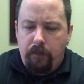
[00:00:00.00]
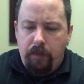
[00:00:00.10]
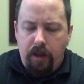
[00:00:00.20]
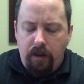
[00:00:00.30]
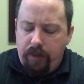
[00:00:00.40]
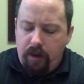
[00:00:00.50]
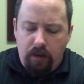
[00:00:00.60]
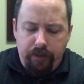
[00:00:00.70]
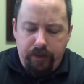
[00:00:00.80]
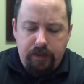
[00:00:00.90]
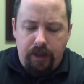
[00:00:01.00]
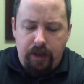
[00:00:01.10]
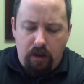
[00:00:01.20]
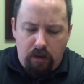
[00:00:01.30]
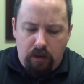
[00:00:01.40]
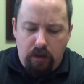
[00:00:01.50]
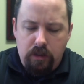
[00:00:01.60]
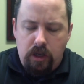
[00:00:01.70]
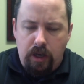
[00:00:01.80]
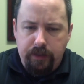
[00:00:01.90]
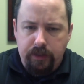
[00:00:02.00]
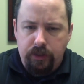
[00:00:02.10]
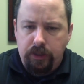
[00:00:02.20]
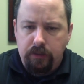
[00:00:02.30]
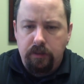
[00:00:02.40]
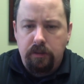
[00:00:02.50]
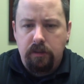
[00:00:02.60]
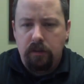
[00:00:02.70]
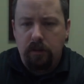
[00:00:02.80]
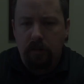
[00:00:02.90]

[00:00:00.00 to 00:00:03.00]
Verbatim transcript: there, there aren't these like hard transitions.